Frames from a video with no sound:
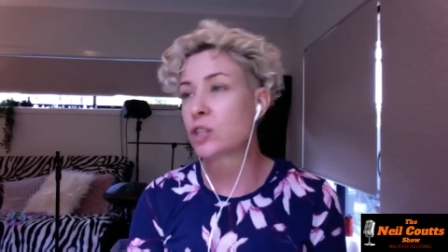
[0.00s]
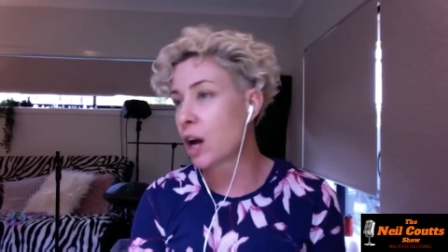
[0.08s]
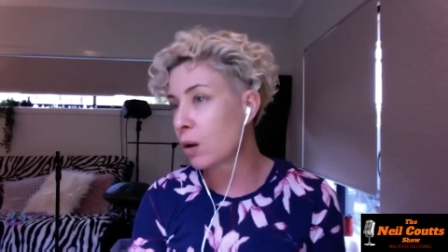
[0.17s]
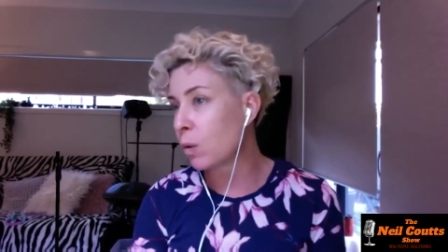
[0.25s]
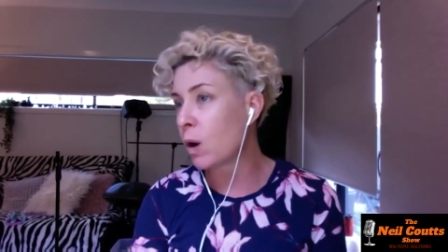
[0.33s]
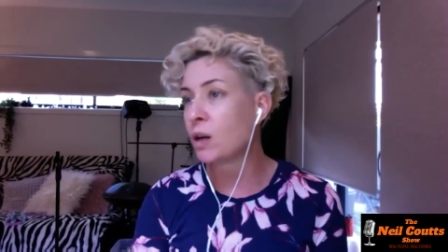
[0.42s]
mm.
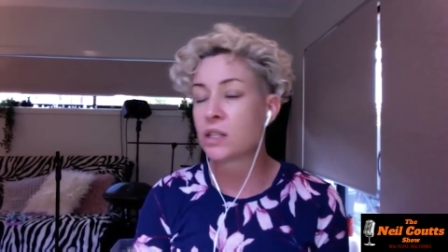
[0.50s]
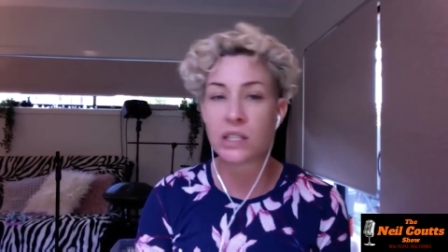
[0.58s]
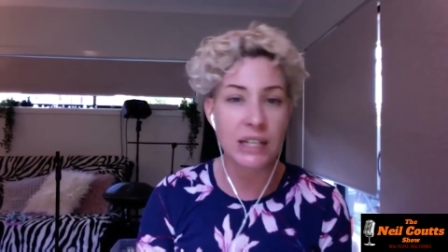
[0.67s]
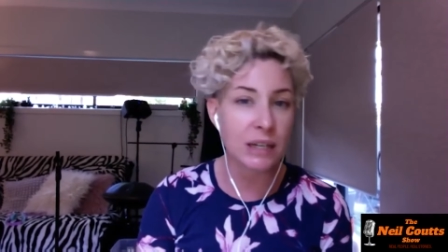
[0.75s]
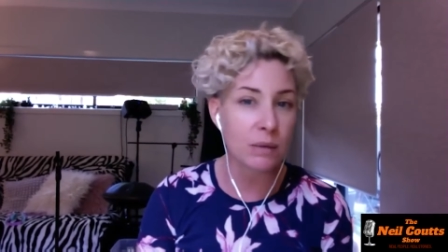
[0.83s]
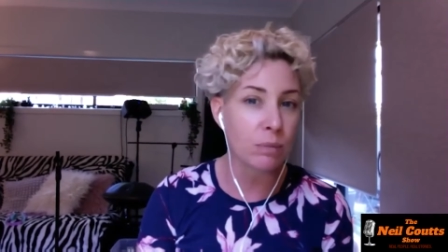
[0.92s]
Taiwan, to
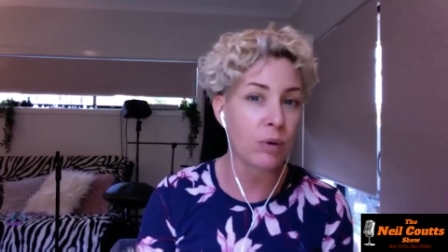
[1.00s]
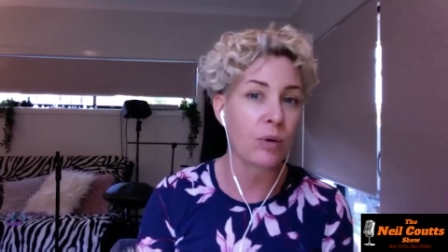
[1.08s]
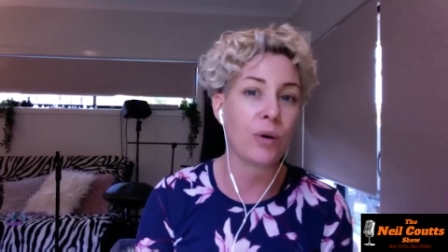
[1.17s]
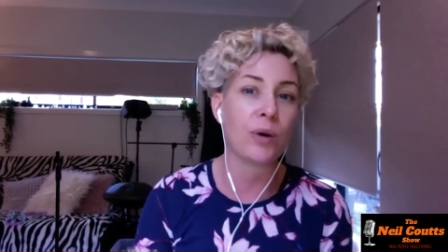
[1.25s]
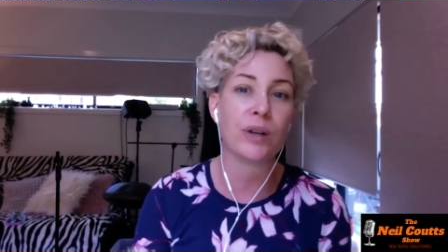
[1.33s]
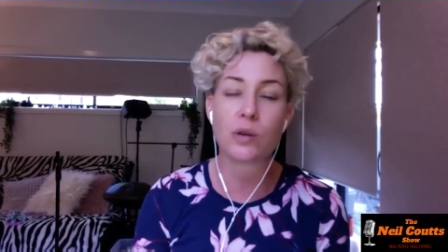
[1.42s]

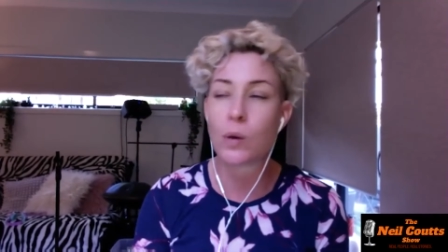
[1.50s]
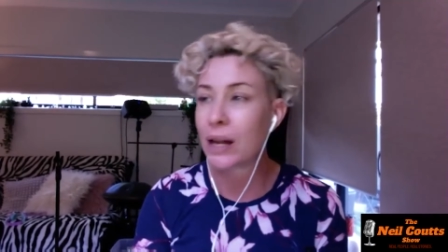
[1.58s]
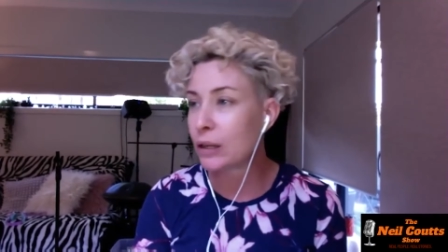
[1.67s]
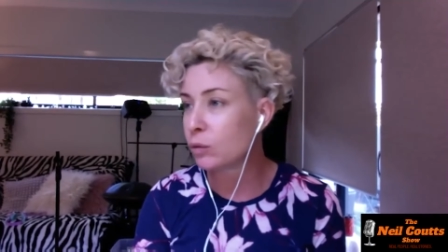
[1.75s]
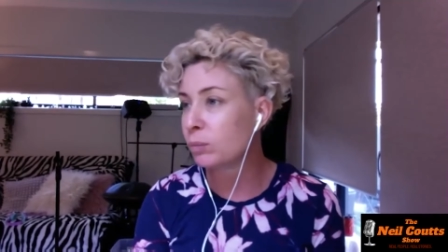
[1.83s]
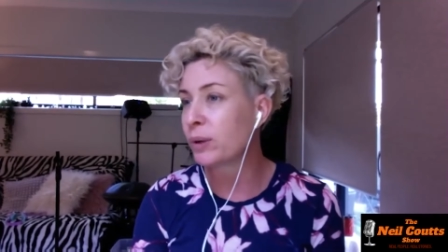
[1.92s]
Singapore,
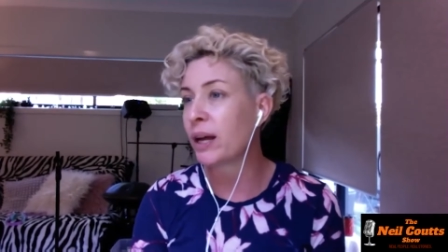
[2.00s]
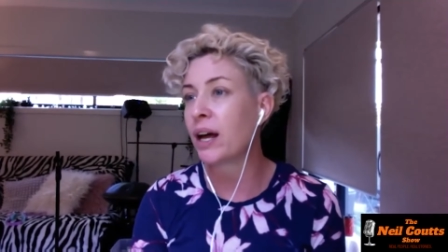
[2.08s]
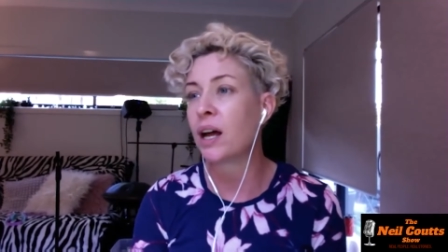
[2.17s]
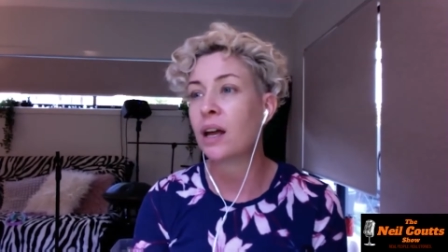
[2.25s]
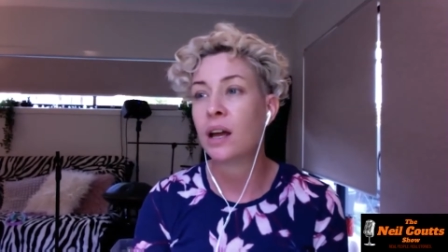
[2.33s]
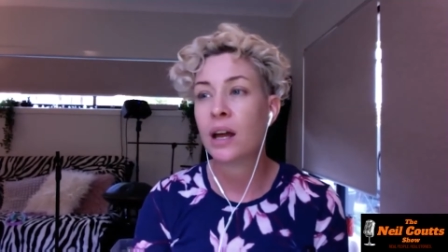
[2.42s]
Kuala
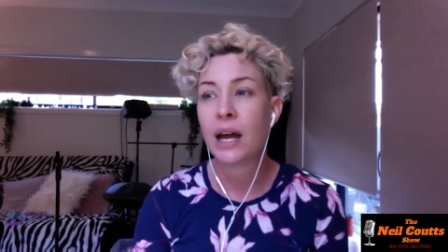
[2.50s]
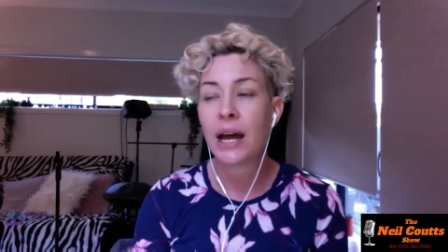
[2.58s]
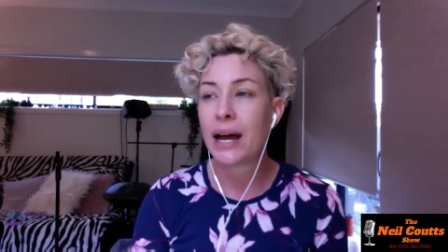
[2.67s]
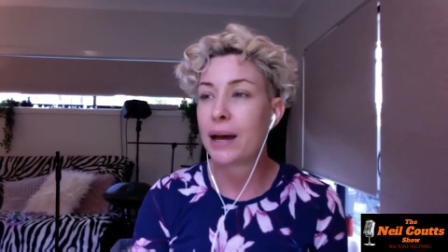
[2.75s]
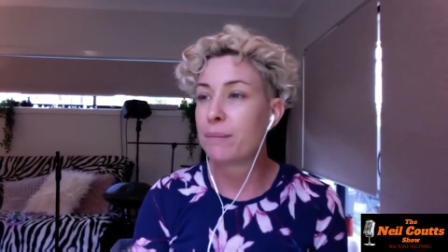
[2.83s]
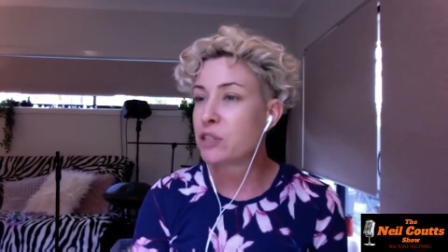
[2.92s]
Lumpur,
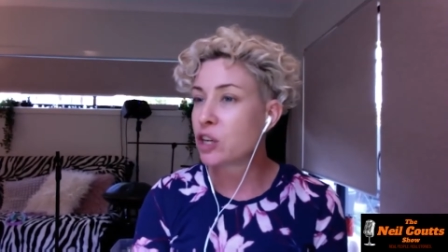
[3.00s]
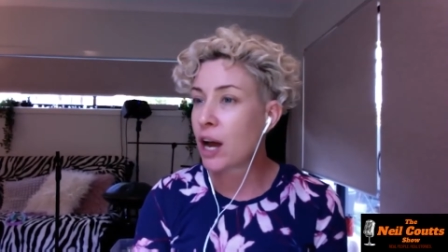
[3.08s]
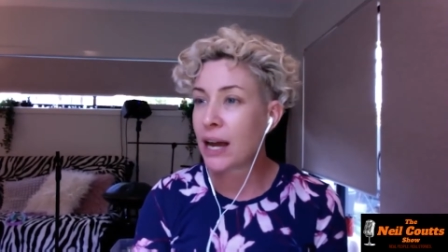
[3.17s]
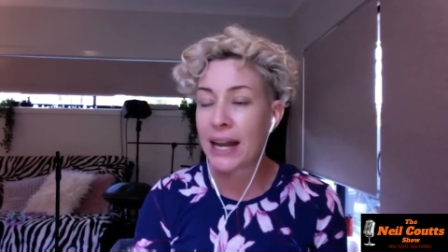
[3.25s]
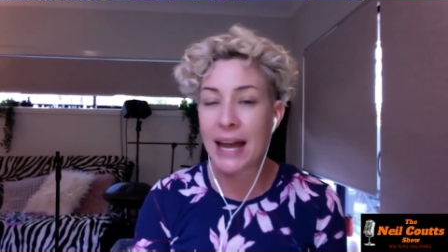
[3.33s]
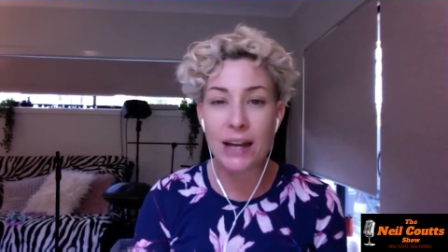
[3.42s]
um,
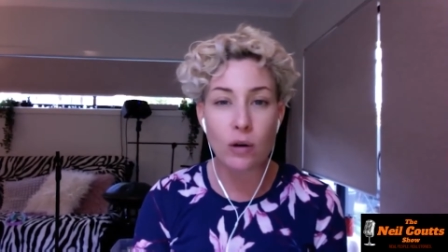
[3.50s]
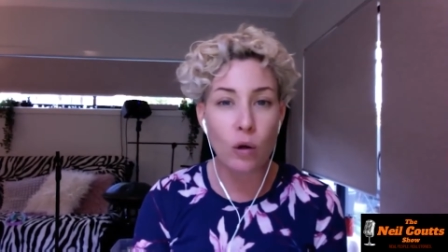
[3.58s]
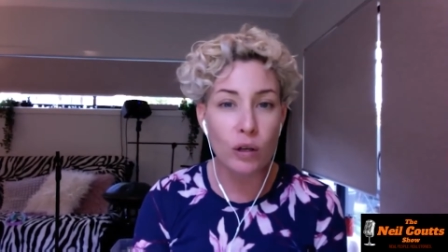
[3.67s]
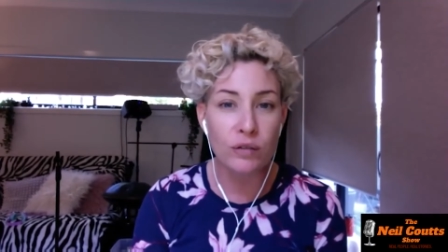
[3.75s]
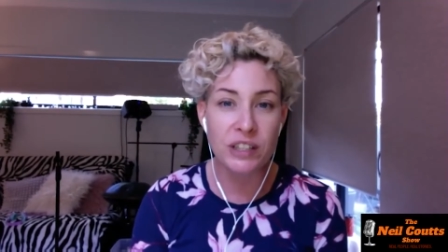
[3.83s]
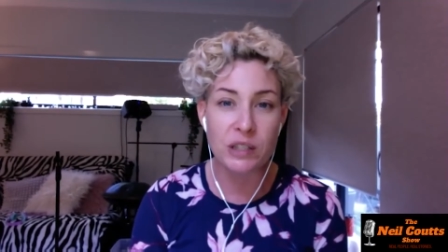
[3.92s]
Thailand,
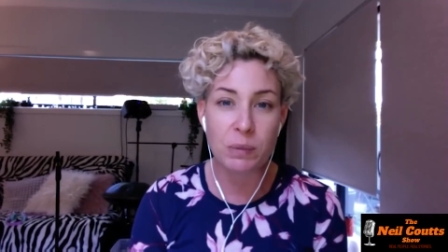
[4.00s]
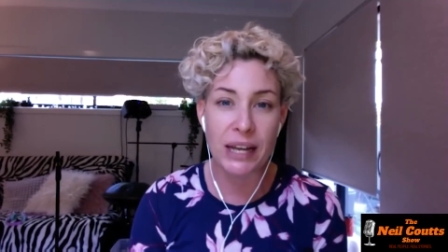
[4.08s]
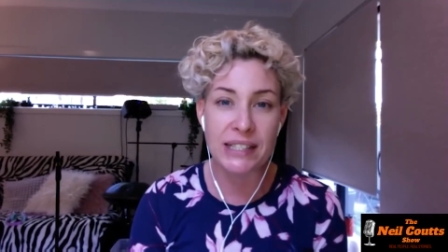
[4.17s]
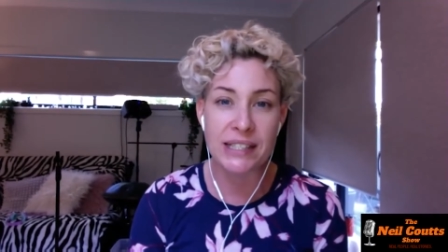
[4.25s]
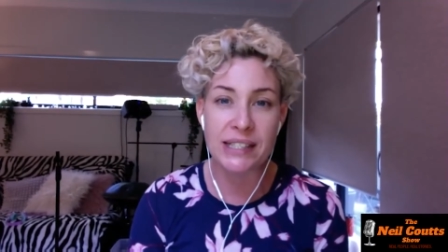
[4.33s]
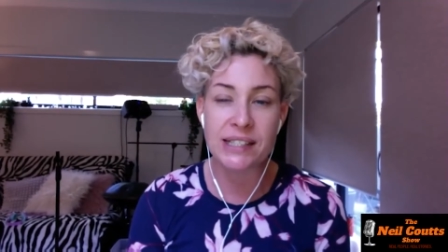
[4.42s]
all of these
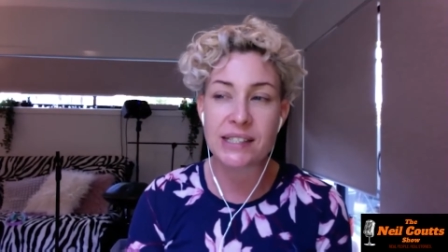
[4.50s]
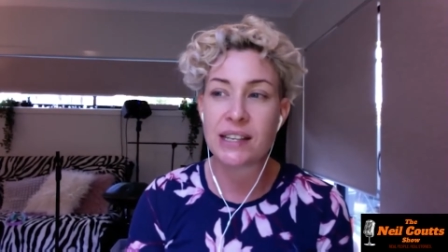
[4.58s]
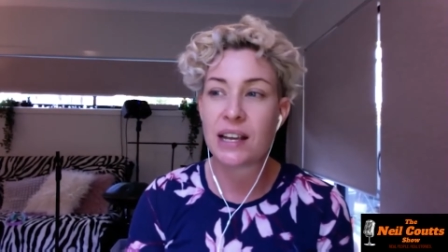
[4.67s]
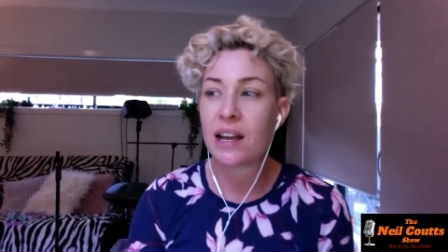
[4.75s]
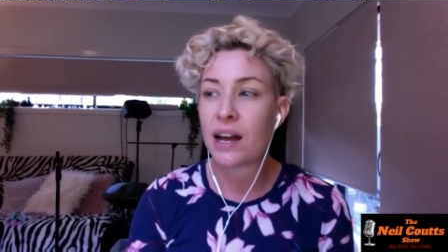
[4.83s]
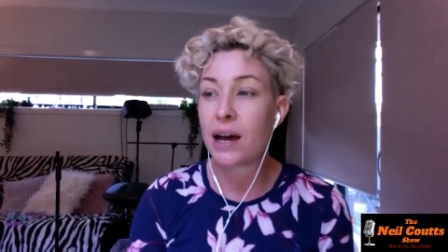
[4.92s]

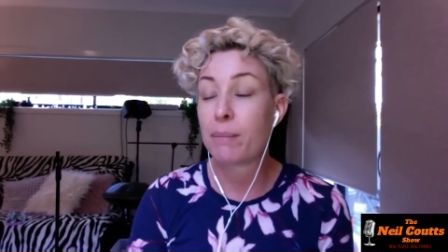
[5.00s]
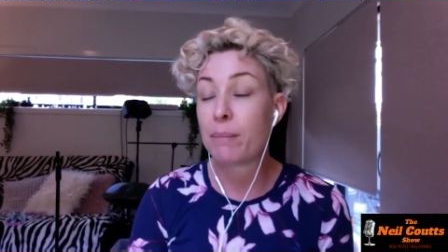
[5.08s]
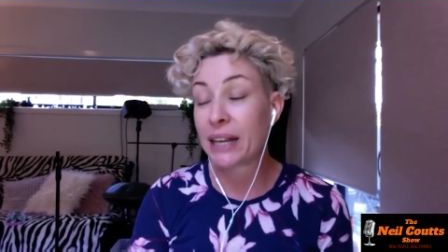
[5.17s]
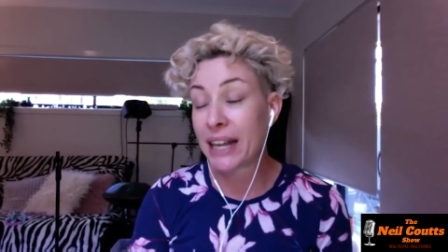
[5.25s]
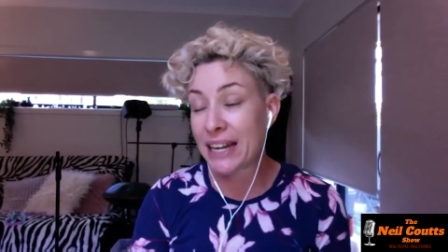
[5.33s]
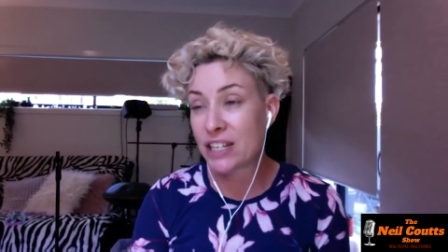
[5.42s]
places, mm. uh,
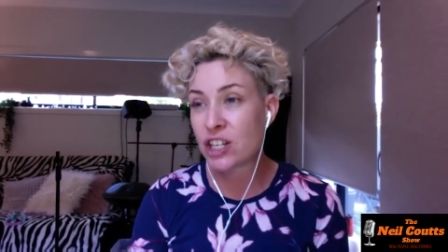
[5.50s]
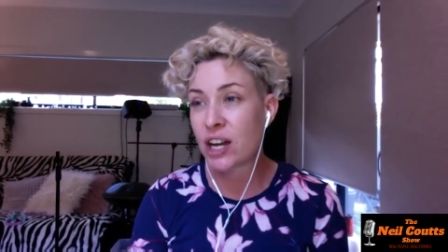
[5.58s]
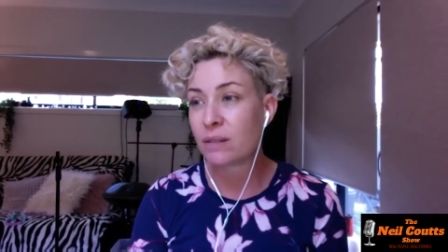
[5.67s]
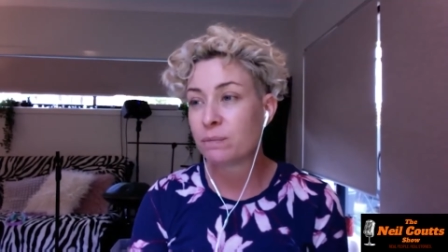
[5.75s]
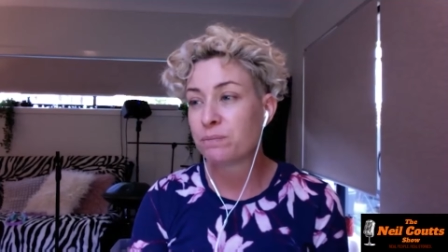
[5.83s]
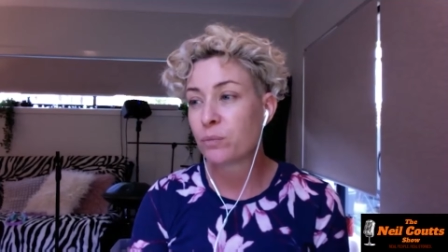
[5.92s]

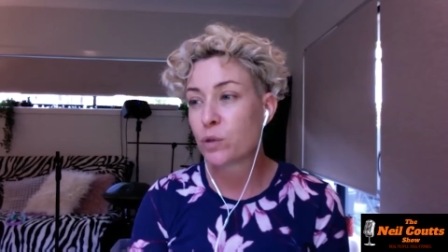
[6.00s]
Malaysia.